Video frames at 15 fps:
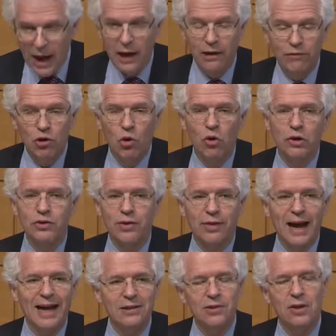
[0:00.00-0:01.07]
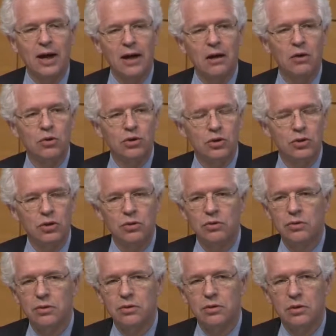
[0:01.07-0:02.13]
And of course, that's how
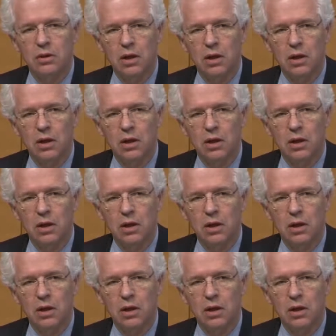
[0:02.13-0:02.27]
students